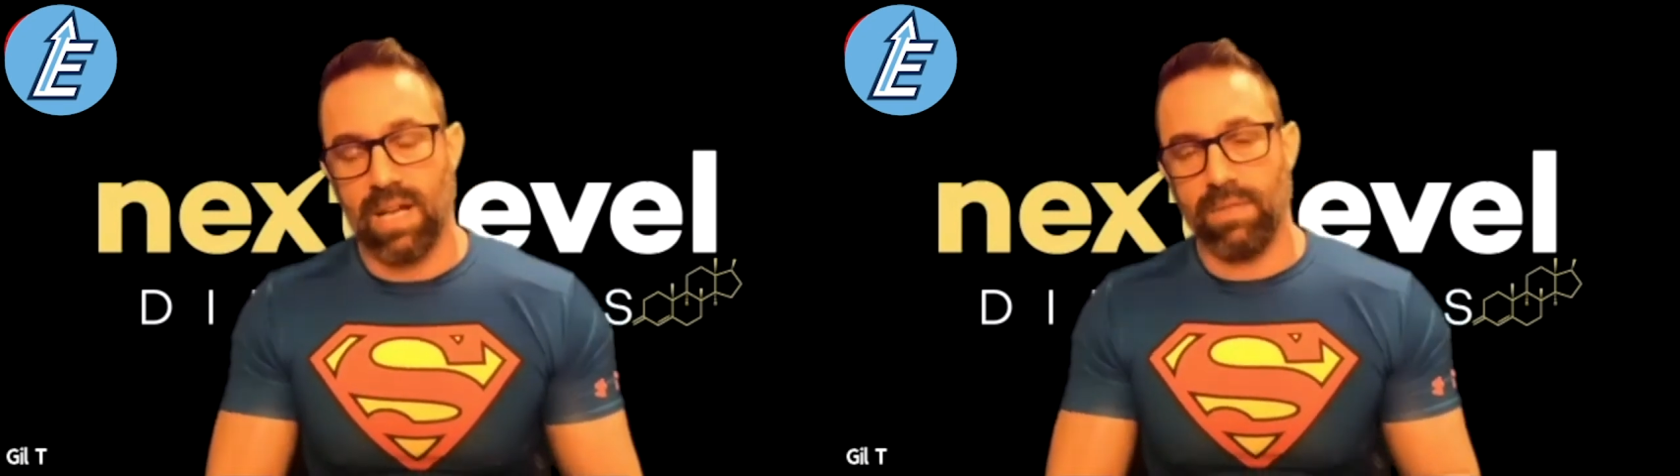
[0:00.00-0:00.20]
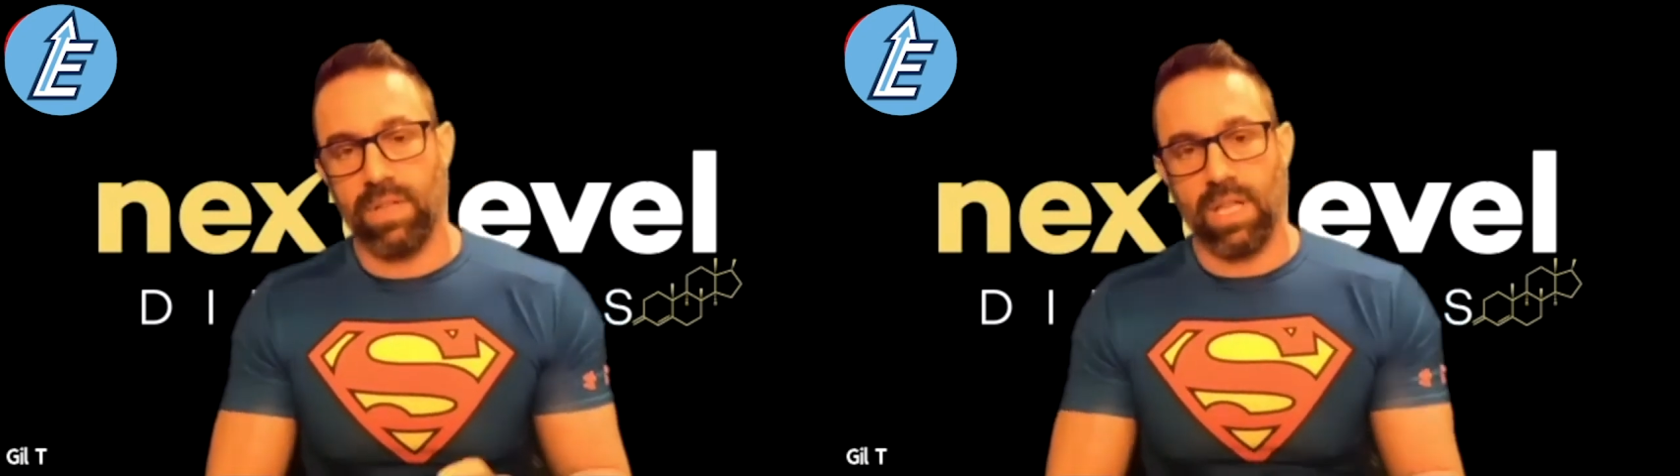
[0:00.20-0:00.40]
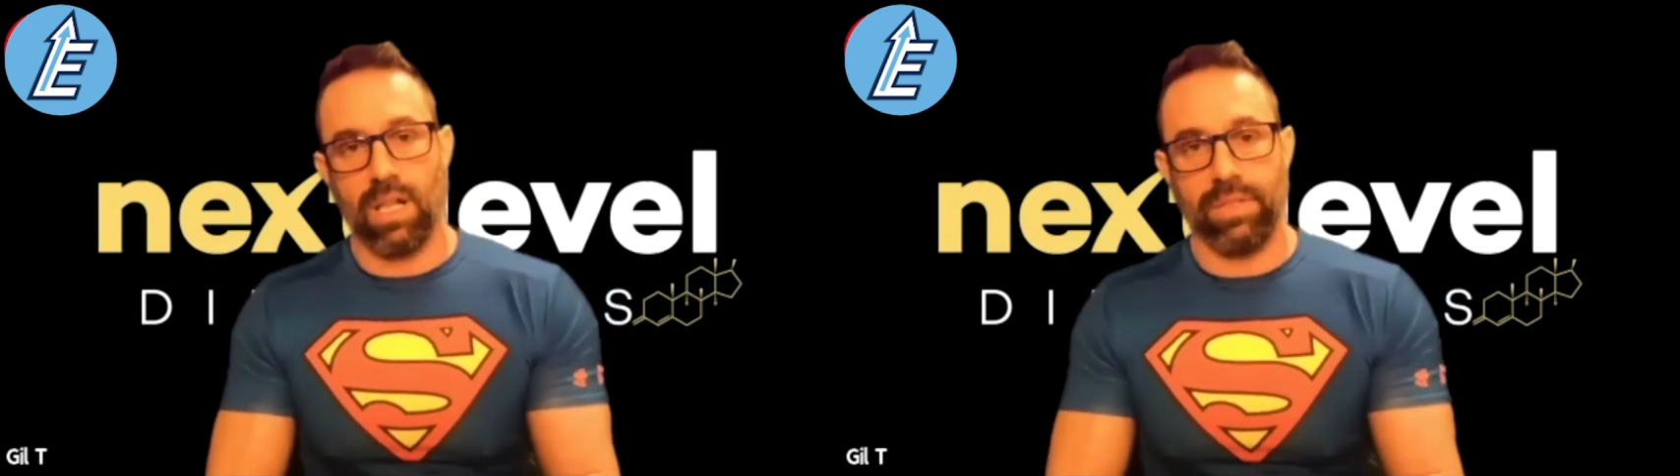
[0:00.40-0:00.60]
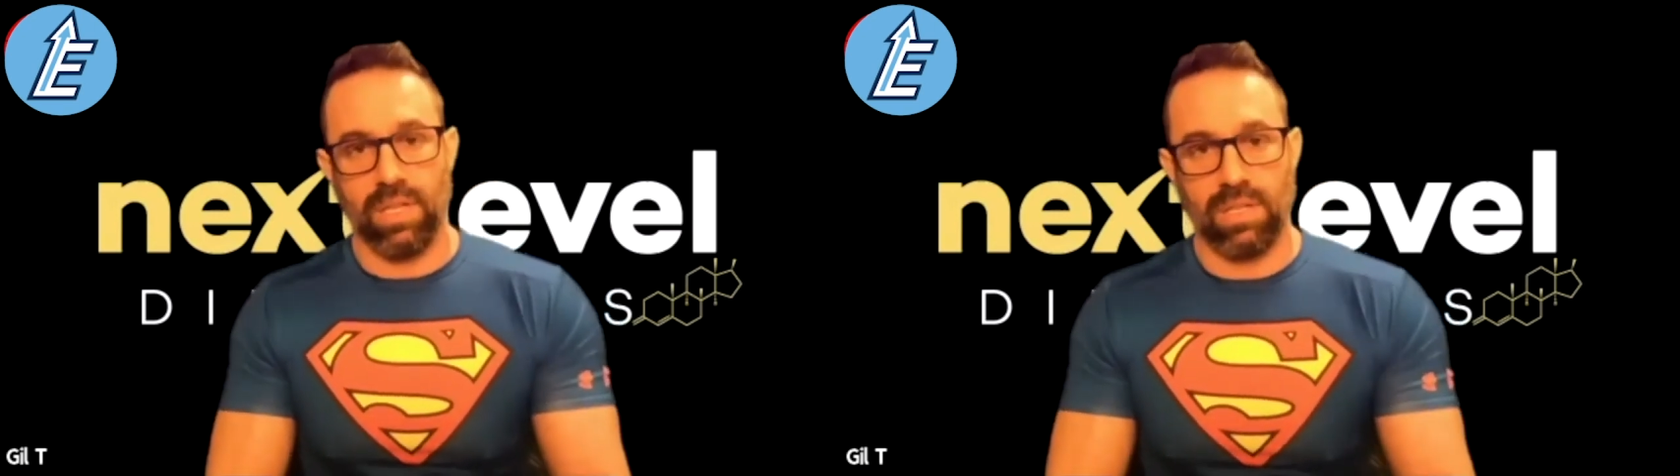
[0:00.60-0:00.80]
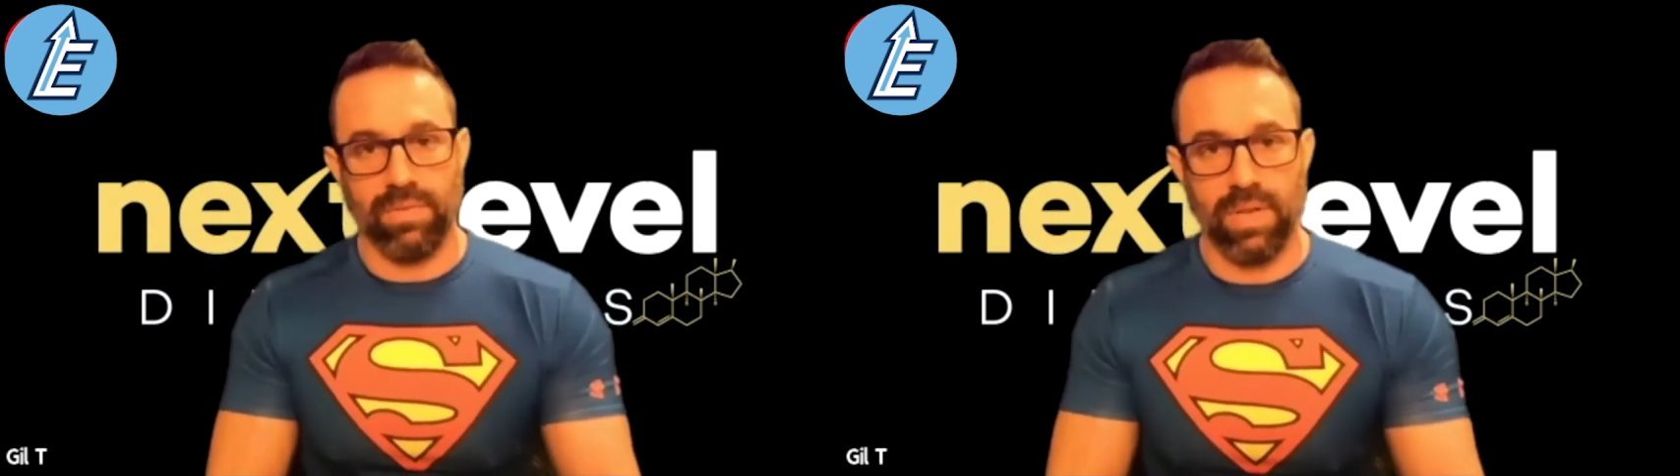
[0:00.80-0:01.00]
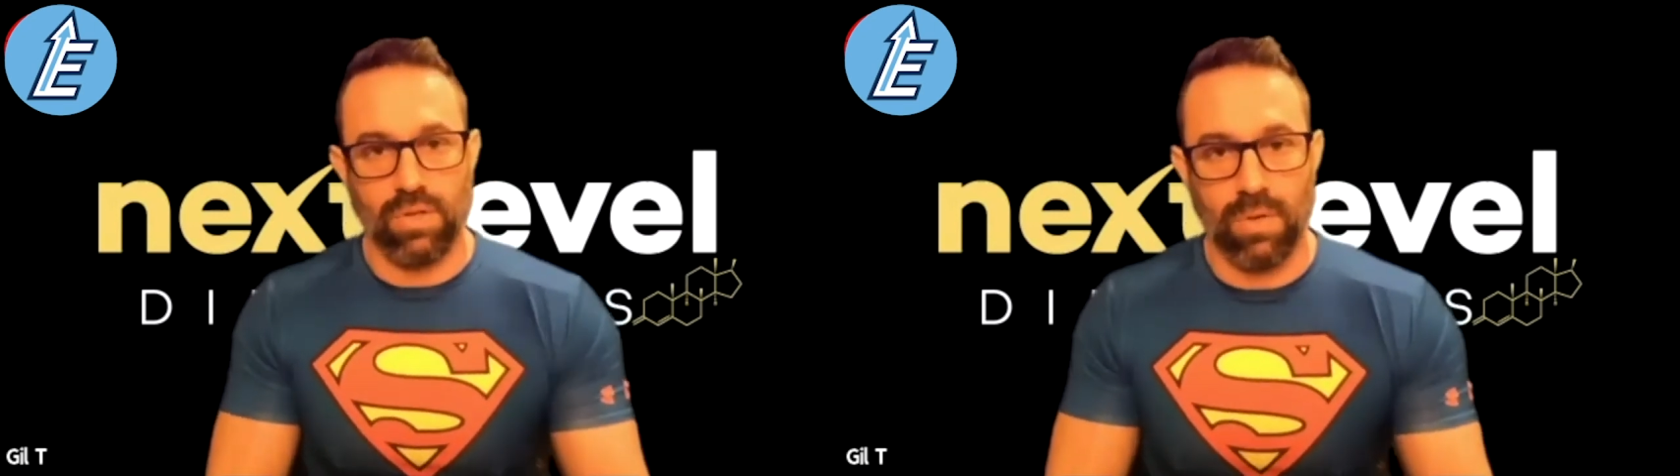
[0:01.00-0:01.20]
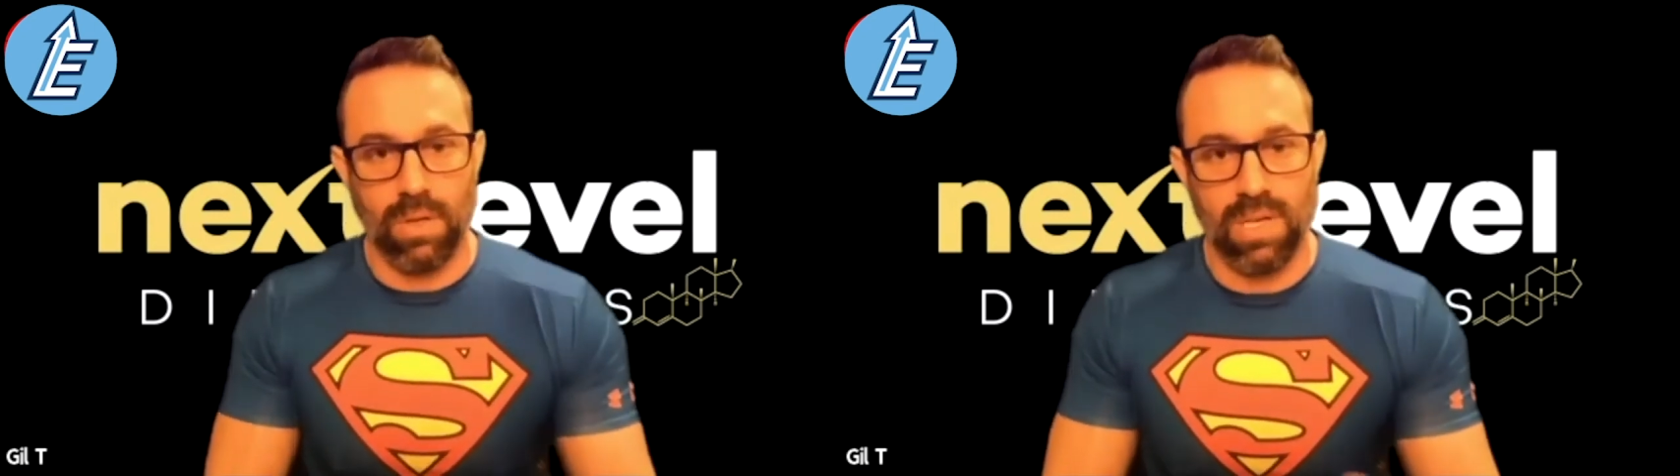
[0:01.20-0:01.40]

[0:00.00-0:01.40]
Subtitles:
for the healthy individual,